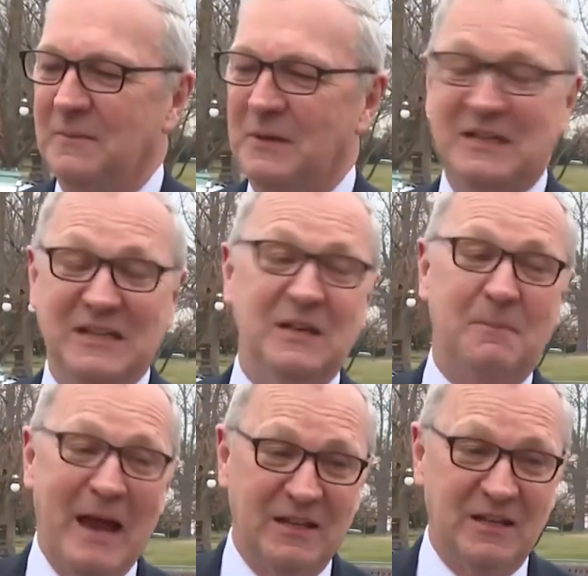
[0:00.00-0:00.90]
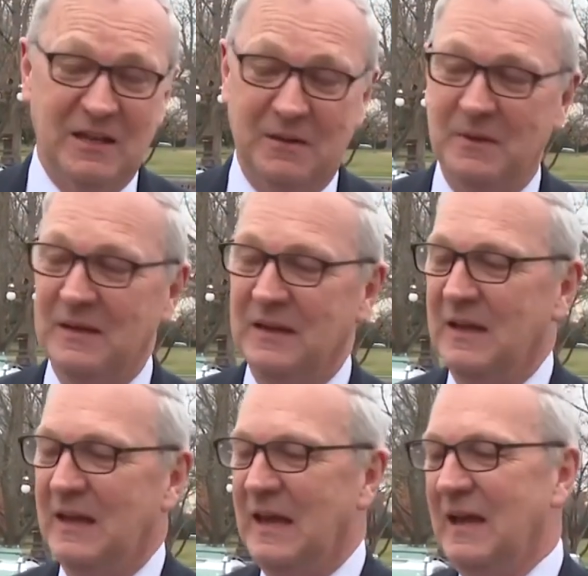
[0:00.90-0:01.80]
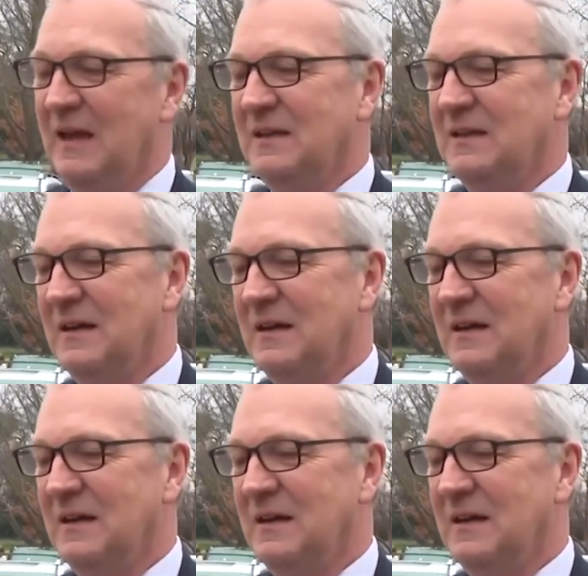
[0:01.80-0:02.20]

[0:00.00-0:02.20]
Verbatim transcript: But he didn't abandon them, and